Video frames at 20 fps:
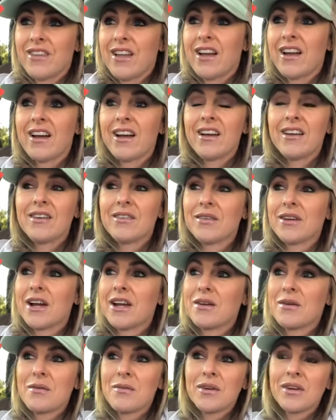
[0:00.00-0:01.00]
I
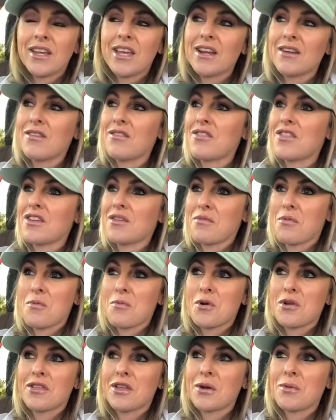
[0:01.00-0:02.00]
can't even think of the
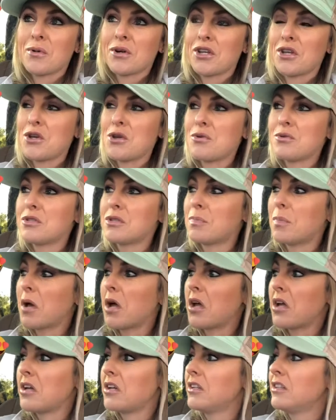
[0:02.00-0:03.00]
word that I want to use,
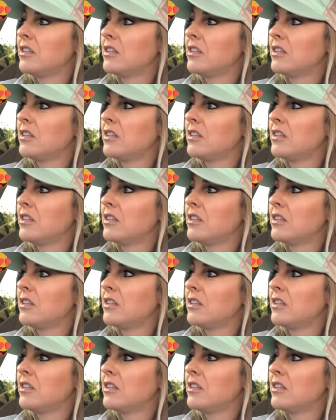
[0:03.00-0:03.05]
but